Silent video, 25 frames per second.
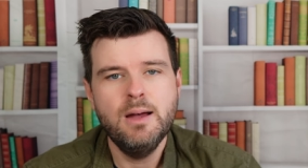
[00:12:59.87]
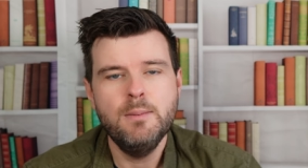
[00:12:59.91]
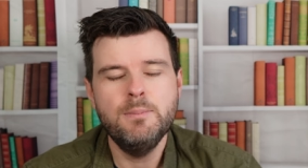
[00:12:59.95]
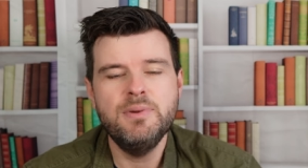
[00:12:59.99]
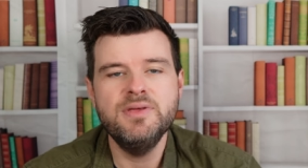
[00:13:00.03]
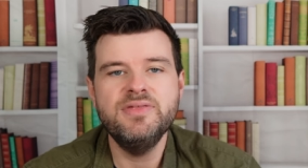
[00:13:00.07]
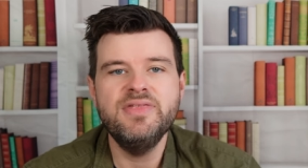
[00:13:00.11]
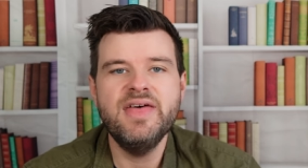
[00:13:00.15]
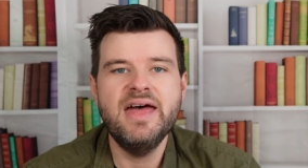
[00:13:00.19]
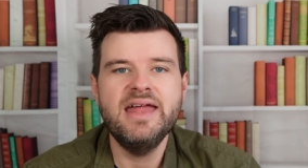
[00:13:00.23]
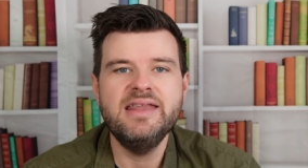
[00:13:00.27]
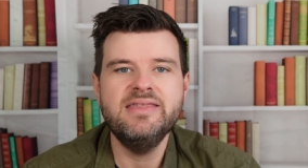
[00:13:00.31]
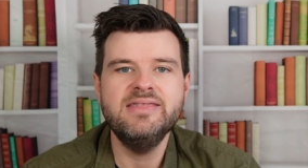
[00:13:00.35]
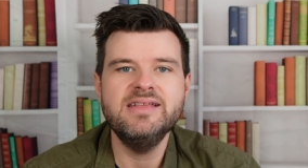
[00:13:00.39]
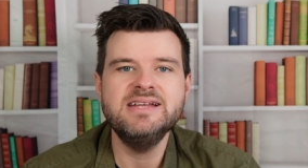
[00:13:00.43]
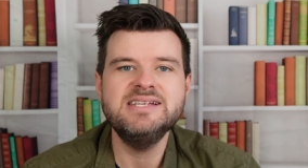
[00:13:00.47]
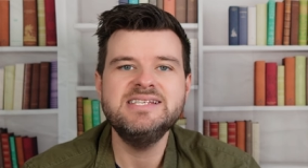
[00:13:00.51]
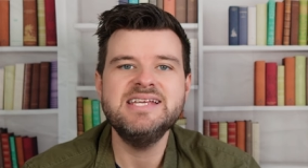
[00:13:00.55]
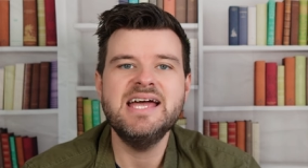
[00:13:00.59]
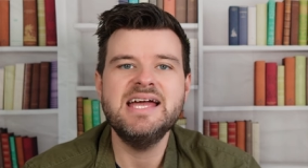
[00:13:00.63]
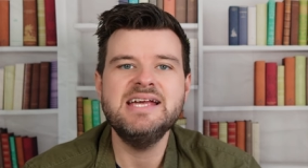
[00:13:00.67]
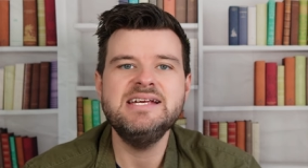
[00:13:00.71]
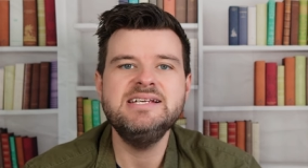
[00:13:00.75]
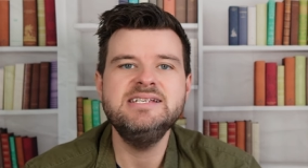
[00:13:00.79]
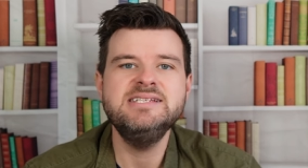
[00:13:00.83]
But then the
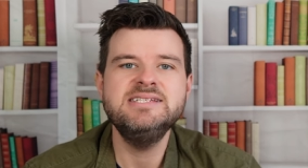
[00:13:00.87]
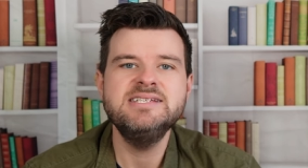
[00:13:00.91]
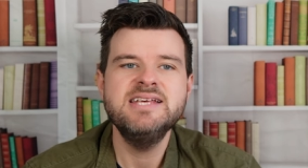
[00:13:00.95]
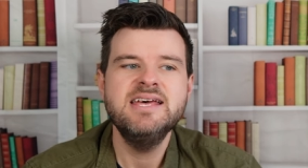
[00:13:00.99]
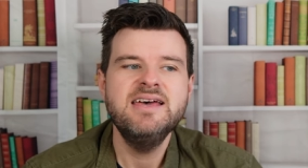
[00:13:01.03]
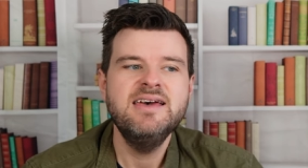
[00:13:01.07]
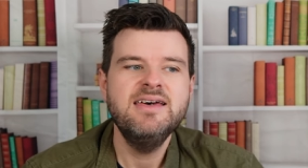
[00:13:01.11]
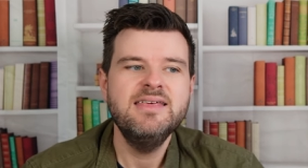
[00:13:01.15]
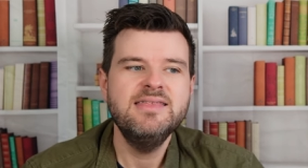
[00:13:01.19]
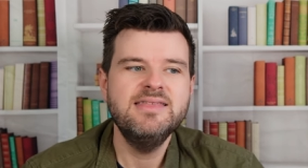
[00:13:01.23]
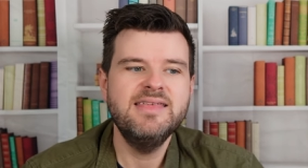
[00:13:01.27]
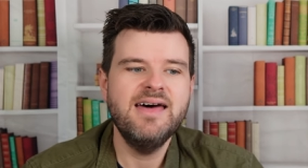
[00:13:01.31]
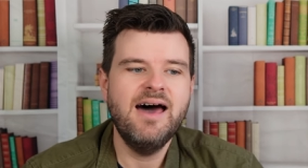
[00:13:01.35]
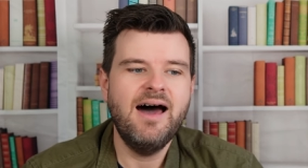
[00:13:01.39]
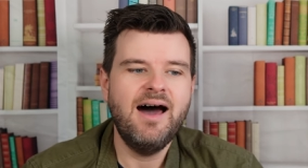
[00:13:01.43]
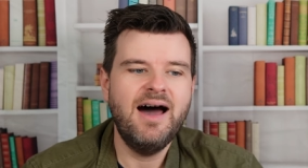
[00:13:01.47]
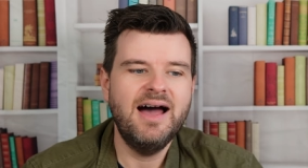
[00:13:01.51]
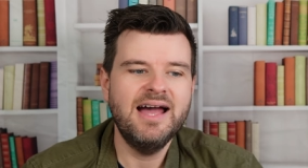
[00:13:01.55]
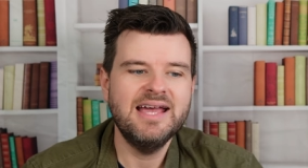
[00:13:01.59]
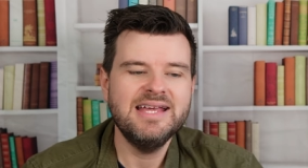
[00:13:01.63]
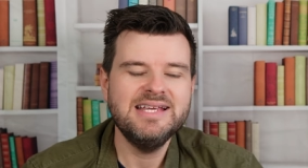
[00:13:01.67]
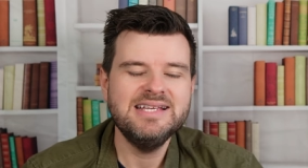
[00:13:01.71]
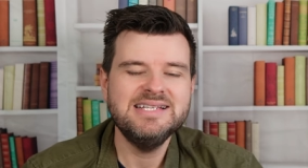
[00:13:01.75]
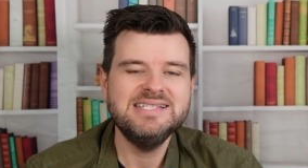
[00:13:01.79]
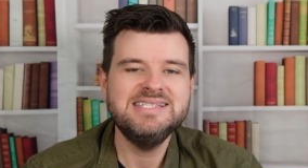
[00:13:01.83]
days that
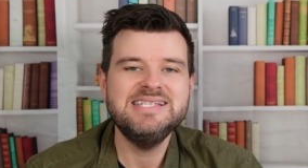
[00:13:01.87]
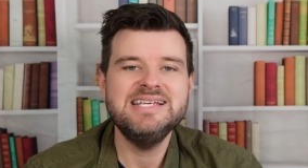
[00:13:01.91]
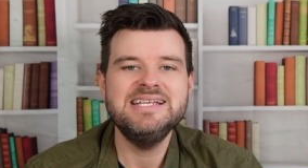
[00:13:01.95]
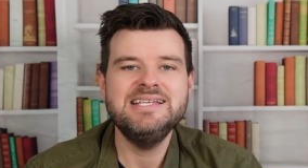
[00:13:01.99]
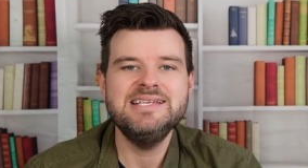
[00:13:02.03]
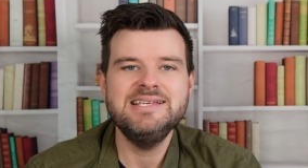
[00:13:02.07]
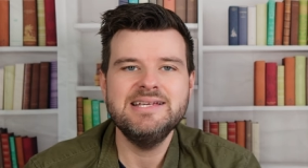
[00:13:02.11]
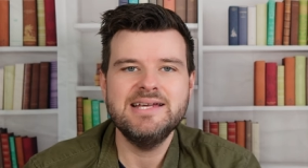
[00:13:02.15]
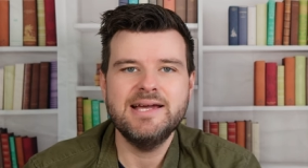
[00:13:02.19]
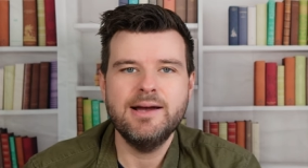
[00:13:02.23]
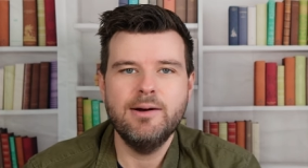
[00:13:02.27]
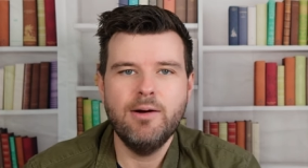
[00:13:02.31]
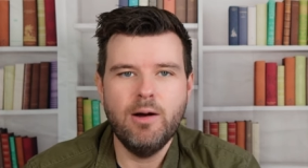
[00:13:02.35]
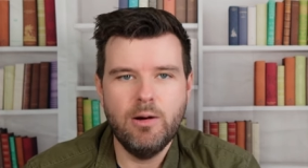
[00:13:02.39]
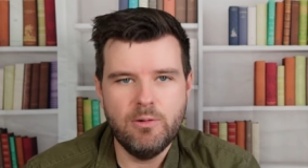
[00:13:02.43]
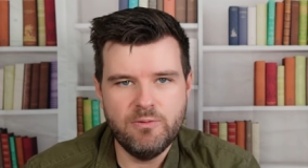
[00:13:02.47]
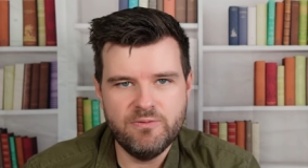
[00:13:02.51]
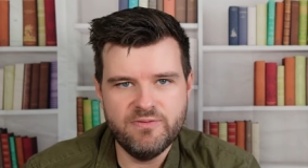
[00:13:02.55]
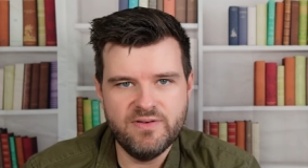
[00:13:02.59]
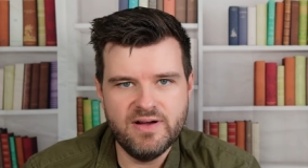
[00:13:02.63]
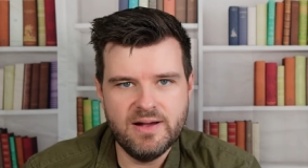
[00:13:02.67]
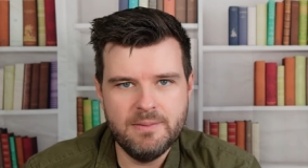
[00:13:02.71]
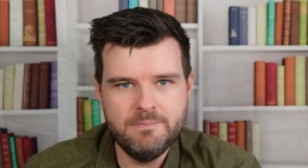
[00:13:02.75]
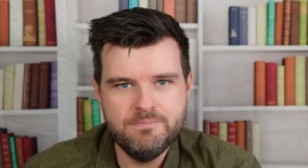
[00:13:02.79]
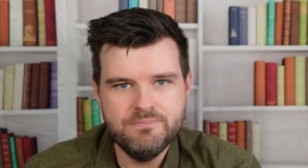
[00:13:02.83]
I didn't go
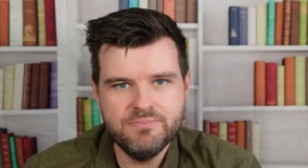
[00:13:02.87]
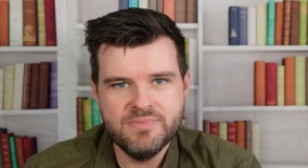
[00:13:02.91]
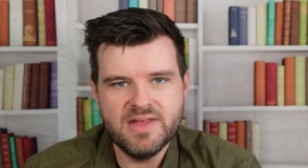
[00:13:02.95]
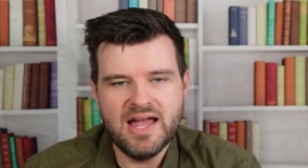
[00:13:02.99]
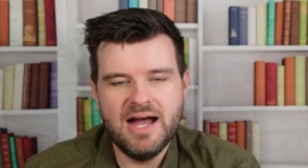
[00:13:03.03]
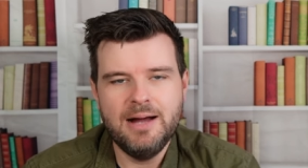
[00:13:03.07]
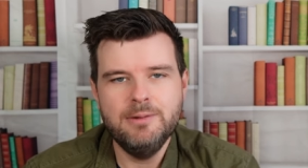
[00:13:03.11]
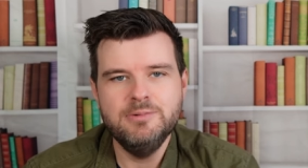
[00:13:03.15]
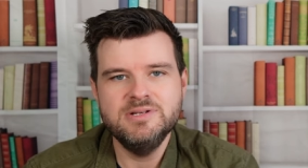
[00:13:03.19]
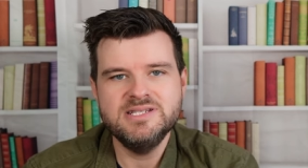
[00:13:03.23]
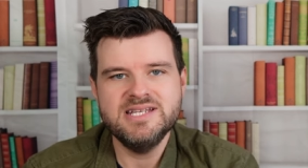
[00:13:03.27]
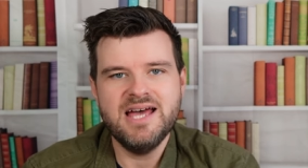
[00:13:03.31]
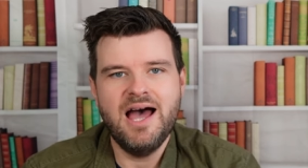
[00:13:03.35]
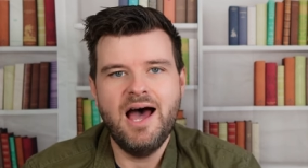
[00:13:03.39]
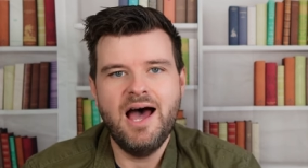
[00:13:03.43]
over, I was